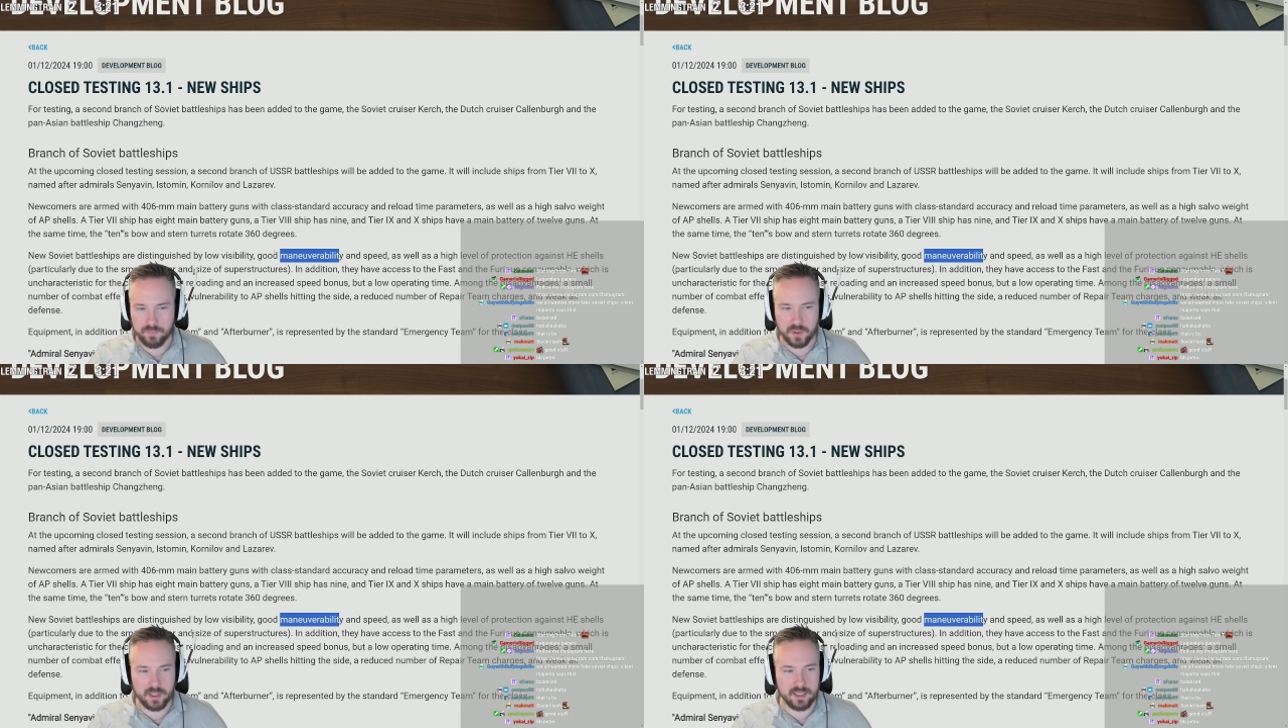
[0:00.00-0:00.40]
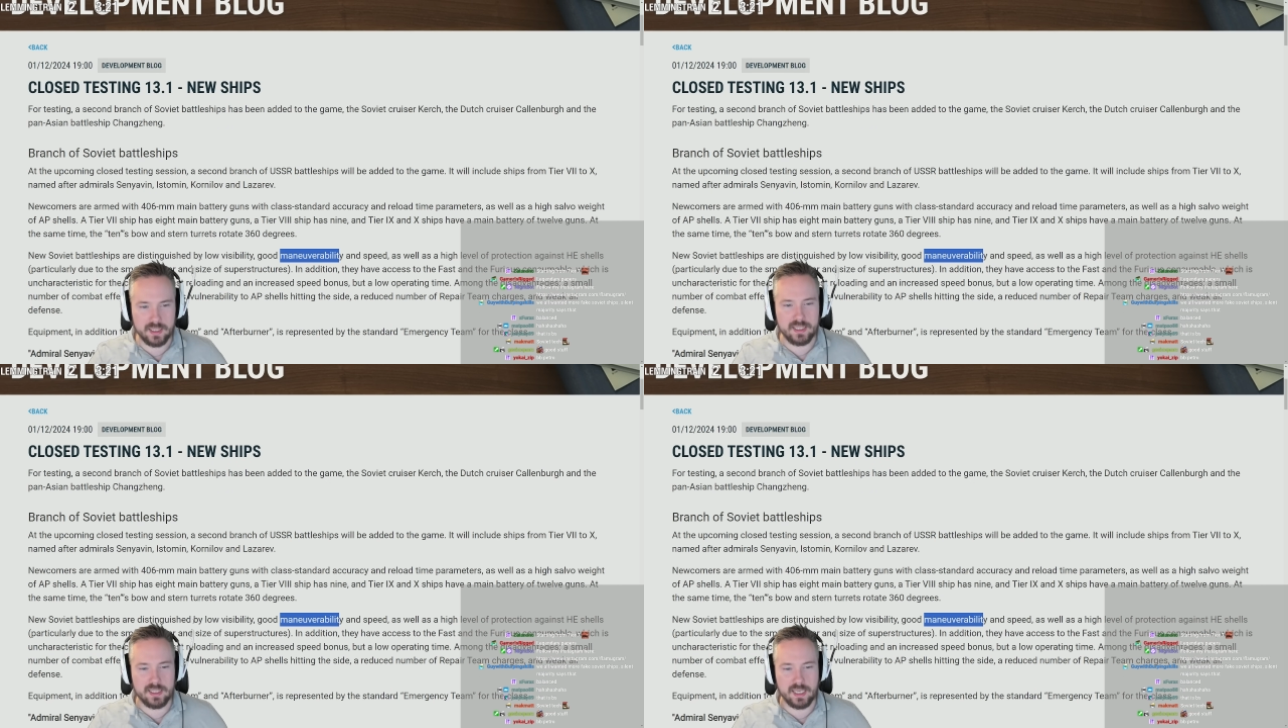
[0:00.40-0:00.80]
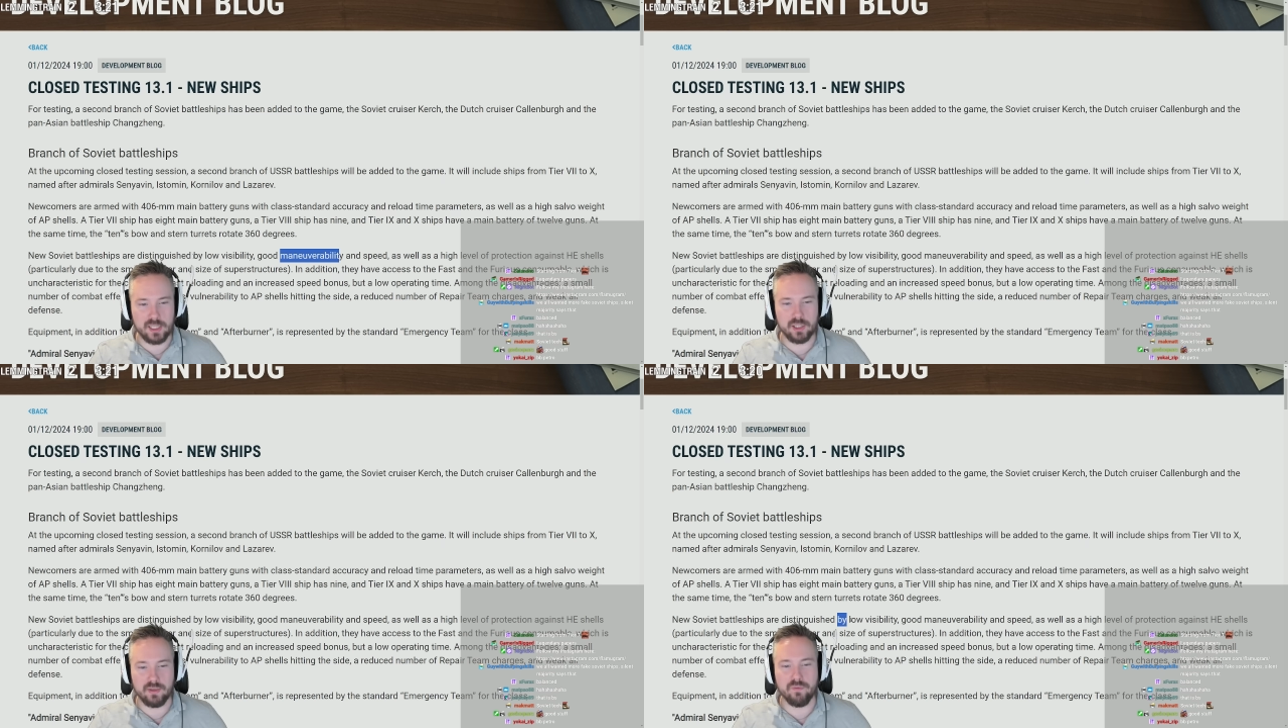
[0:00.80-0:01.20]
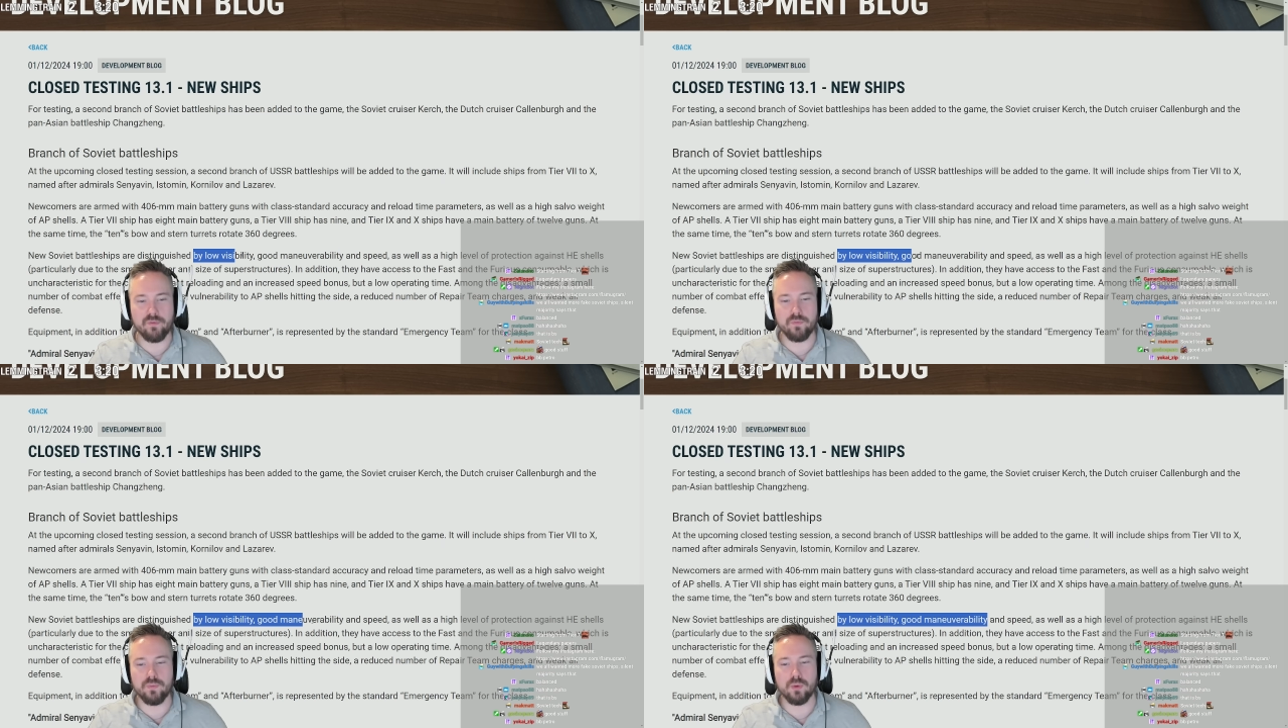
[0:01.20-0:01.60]
Okay, this is actually
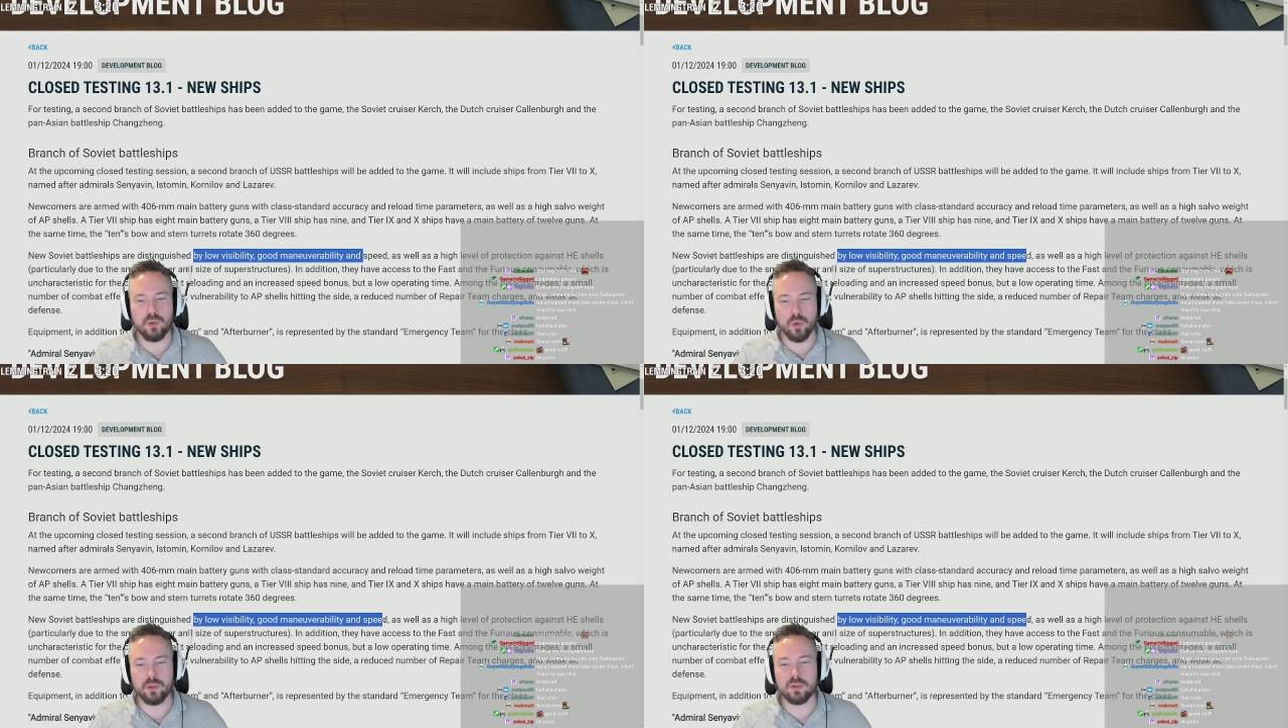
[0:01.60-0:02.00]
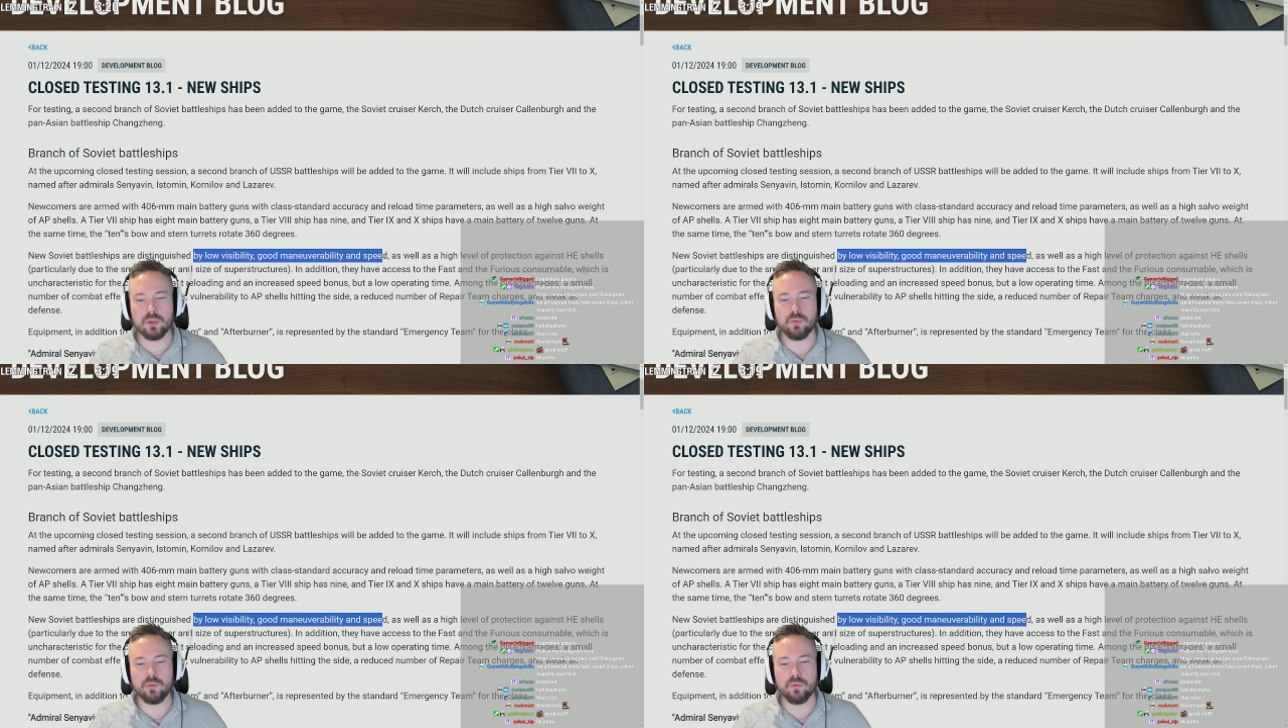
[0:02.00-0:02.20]
not